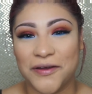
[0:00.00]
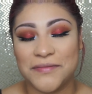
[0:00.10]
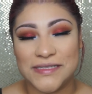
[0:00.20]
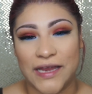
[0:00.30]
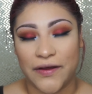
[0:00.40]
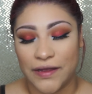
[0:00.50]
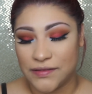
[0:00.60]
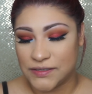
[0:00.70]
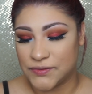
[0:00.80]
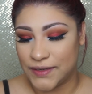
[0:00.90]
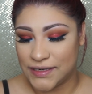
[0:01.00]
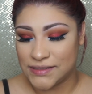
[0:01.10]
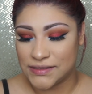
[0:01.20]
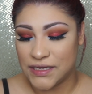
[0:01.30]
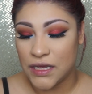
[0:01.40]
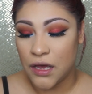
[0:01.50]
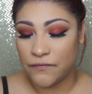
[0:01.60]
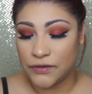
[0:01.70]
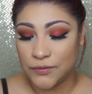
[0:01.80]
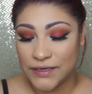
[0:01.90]
mascara, and this one is the
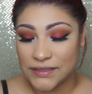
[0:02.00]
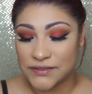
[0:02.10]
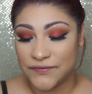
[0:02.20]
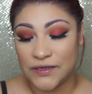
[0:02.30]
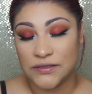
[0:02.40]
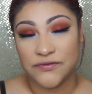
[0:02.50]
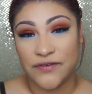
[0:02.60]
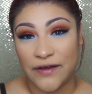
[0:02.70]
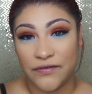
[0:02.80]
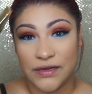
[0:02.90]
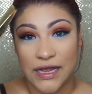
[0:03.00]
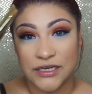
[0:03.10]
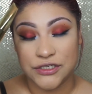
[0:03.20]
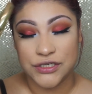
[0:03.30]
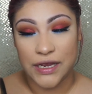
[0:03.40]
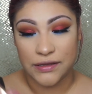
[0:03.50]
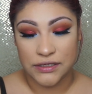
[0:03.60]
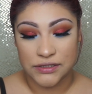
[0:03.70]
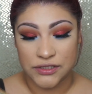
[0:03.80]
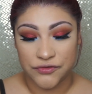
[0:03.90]
Voluminous False Fiber Lash, and
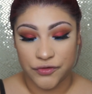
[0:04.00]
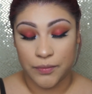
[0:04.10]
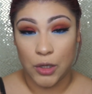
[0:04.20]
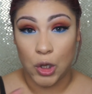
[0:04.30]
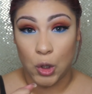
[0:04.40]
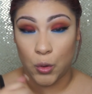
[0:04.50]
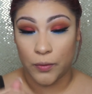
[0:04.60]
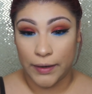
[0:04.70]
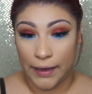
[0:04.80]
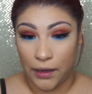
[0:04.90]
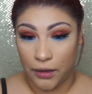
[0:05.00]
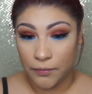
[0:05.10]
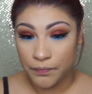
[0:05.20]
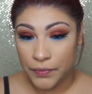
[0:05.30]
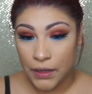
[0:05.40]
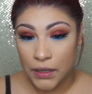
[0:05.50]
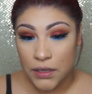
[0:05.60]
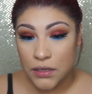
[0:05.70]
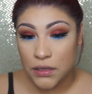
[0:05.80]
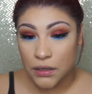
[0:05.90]
this is from L'Oreal.
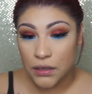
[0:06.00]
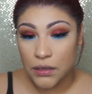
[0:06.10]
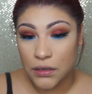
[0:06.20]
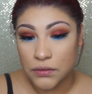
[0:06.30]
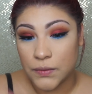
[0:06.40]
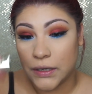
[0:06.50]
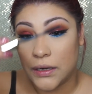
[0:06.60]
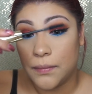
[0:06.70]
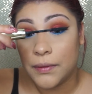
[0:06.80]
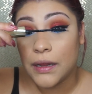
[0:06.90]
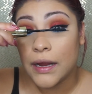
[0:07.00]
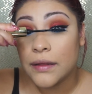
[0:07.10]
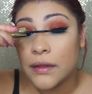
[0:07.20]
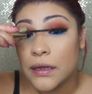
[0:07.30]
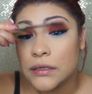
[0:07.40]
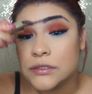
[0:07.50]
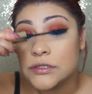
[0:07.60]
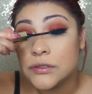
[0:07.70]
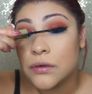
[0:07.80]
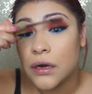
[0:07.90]
And we're going to apply that
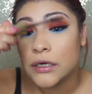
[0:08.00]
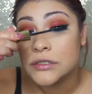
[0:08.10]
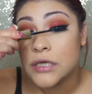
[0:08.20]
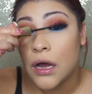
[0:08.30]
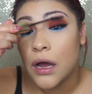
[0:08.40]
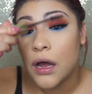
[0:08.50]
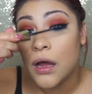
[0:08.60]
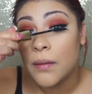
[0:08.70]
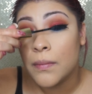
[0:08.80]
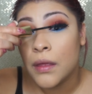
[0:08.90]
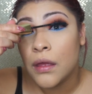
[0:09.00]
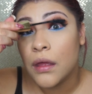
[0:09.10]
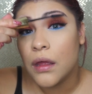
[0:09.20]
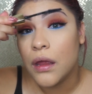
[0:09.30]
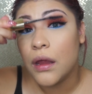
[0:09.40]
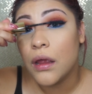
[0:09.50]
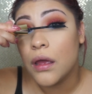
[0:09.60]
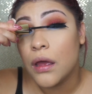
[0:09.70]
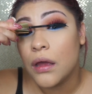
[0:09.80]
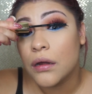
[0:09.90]
to our top
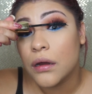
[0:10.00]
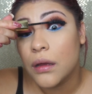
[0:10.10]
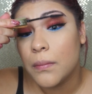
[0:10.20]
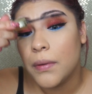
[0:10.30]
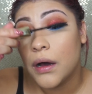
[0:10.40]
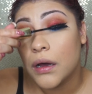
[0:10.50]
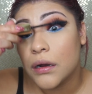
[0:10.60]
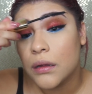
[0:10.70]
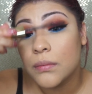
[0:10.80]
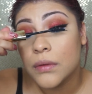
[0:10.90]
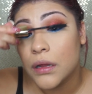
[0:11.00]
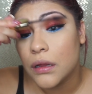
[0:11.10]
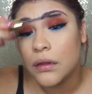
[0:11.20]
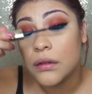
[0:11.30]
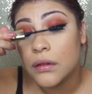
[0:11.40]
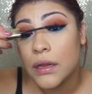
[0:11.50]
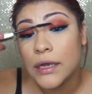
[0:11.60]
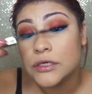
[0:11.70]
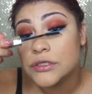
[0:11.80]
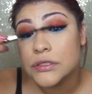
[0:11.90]
and bottom
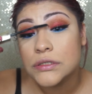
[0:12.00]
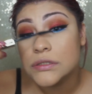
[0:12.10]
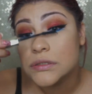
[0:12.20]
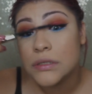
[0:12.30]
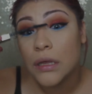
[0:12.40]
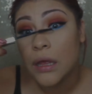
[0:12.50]
lashes.